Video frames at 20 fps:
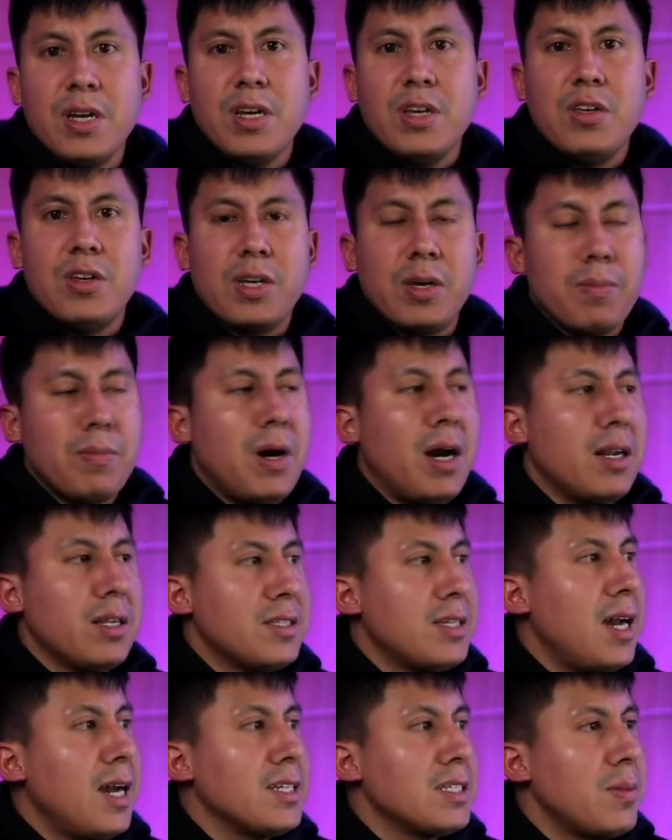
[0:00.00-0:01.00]
You can
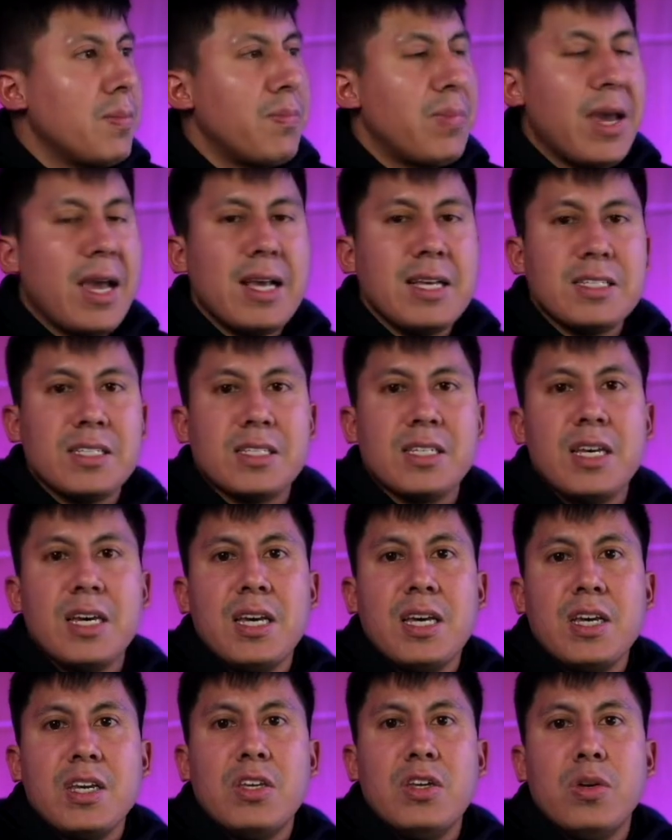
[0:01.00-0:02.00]
monetize the base.
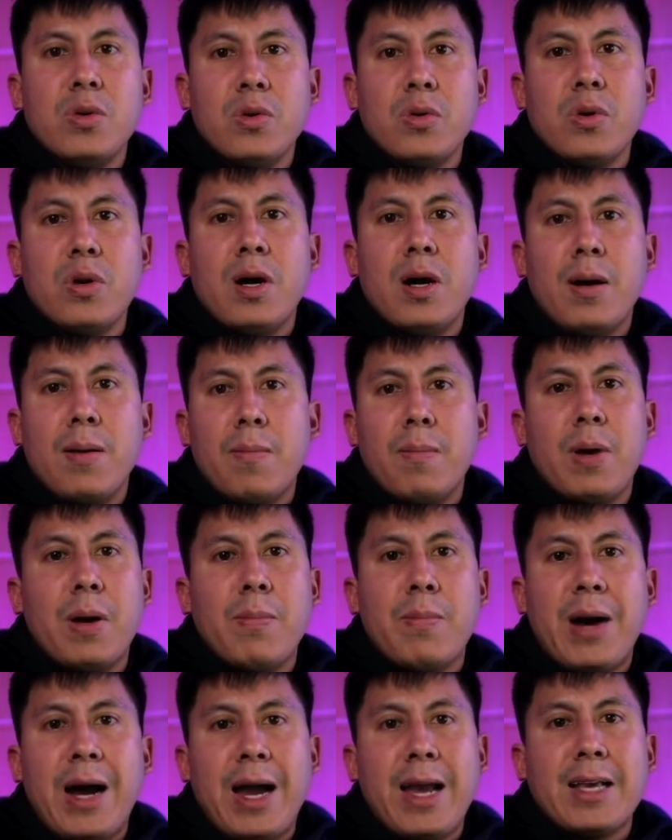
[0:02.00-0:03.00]
You um, by
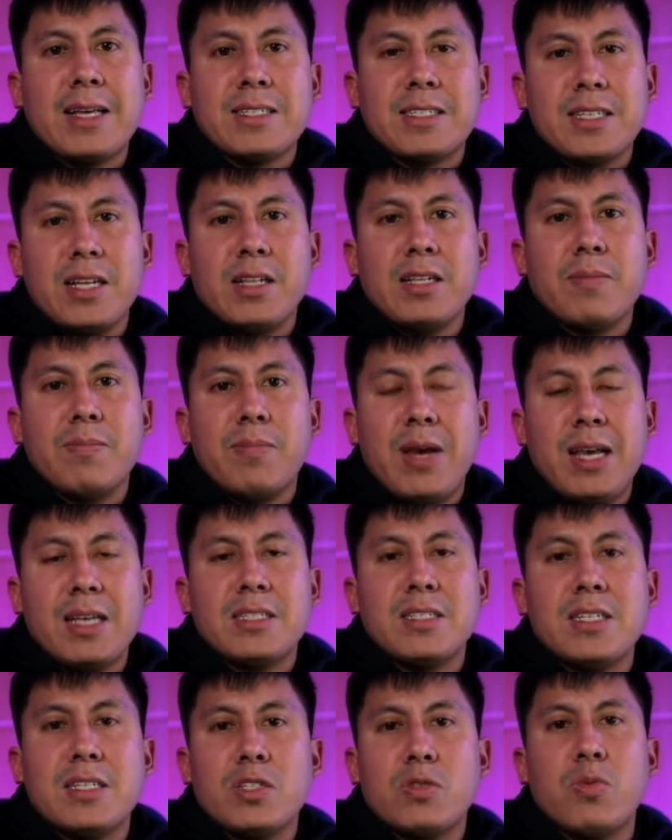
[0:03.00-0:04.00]
buying, selling
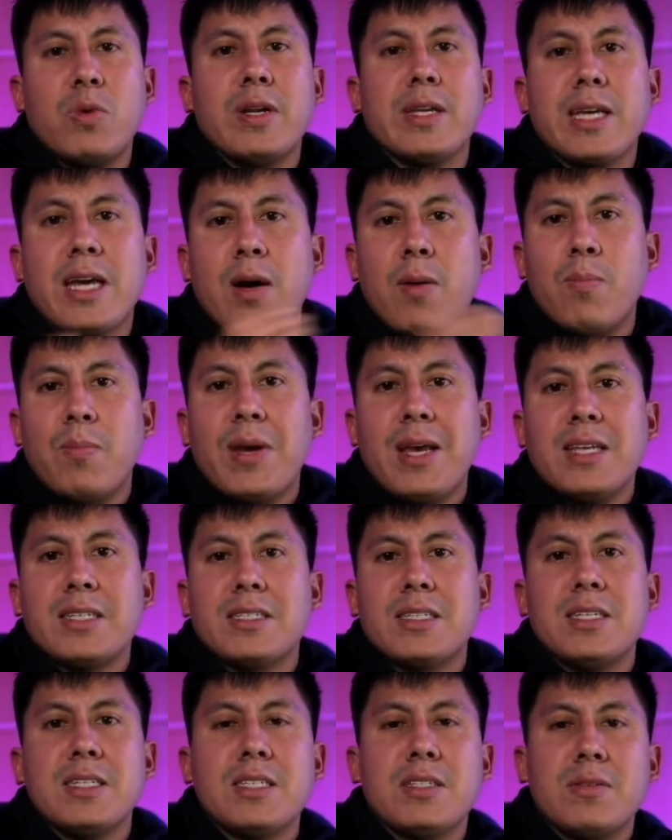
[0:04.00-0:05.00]
bases, renting out
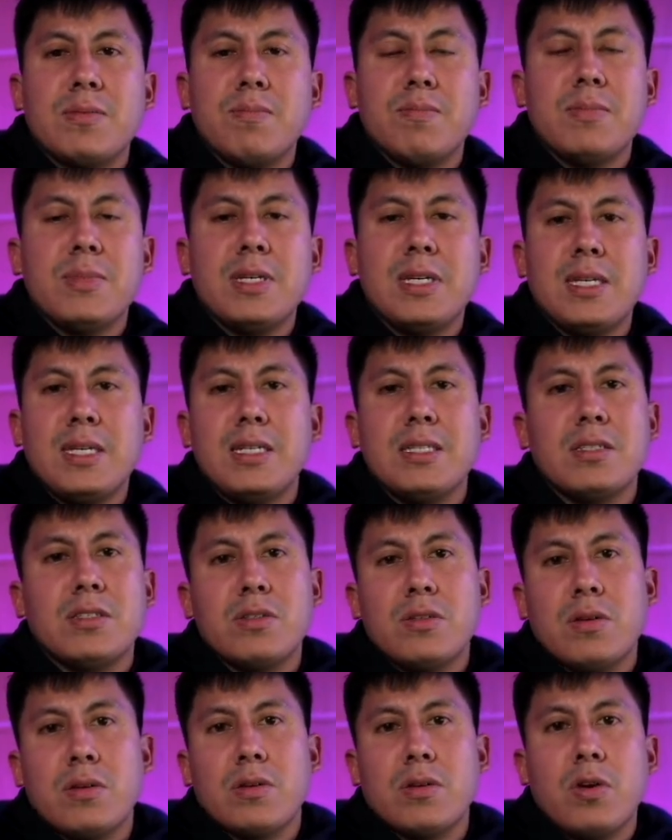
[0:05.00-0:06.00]
bases. Means
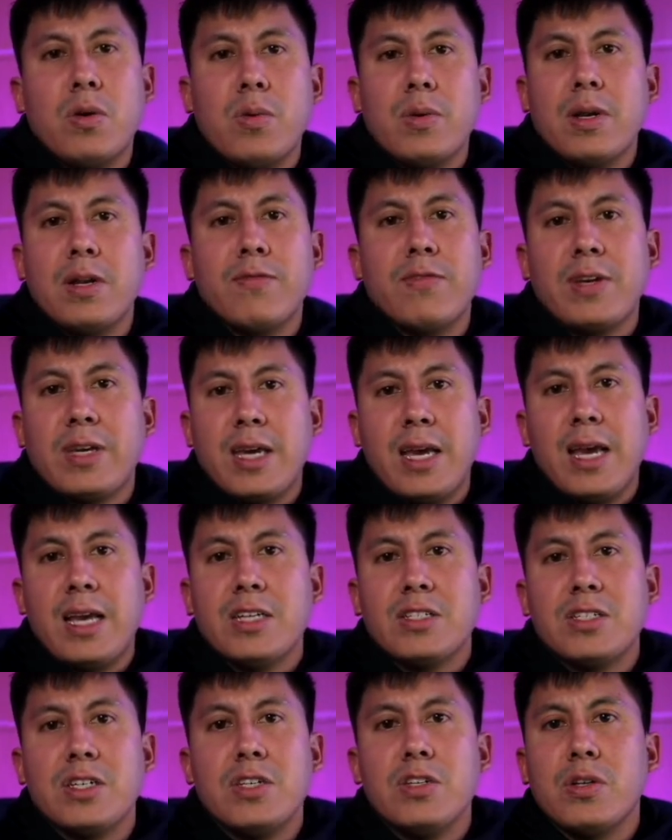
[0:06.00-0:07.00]
you're going on
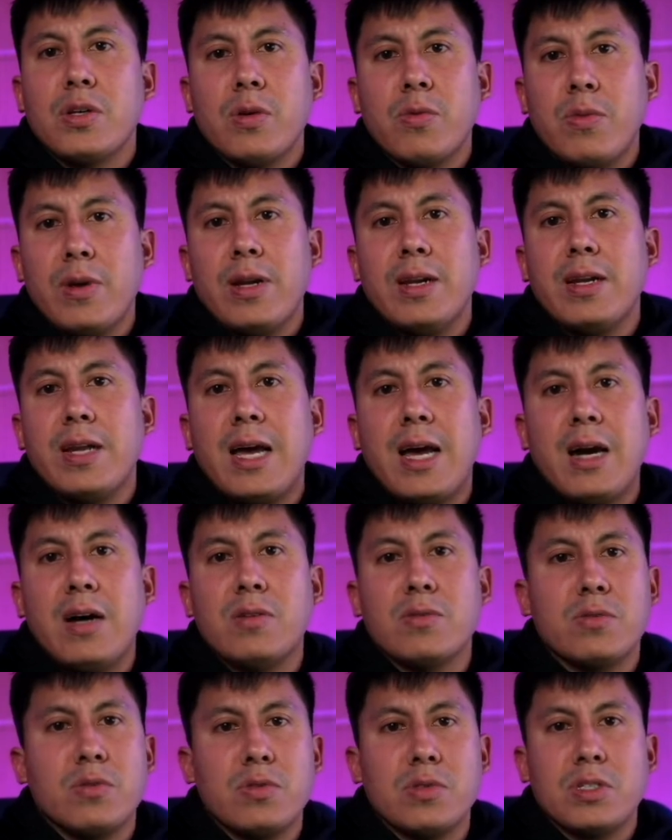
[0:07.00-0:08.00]
vacation, you can rent it
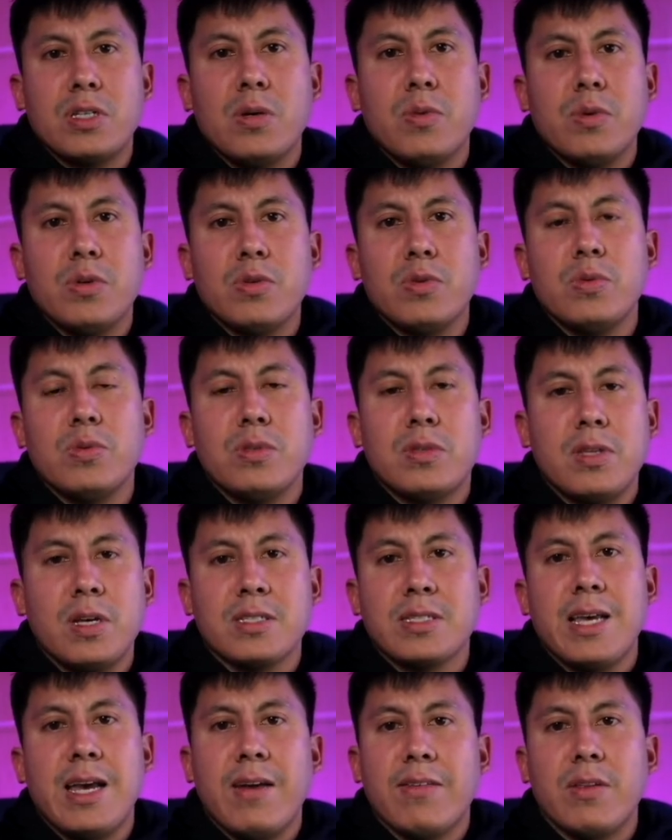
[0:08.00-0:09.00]
out to someone who
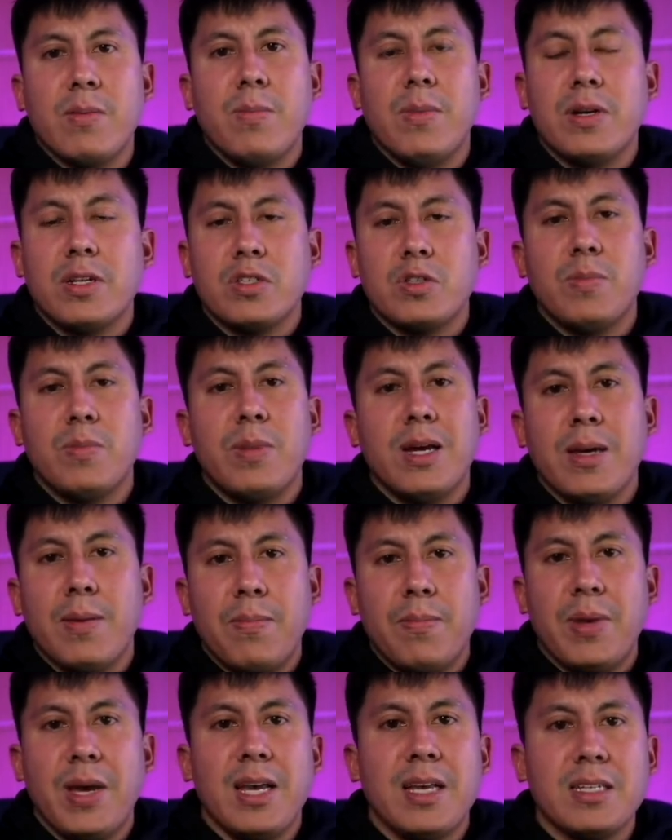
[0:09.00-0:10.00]
doesn't have the money to buy a
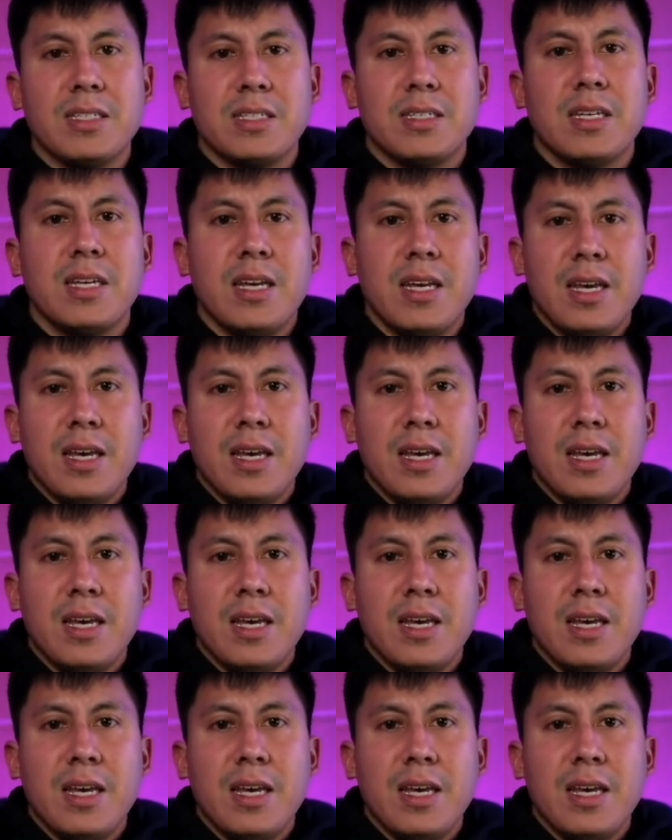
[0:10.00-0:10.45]
base.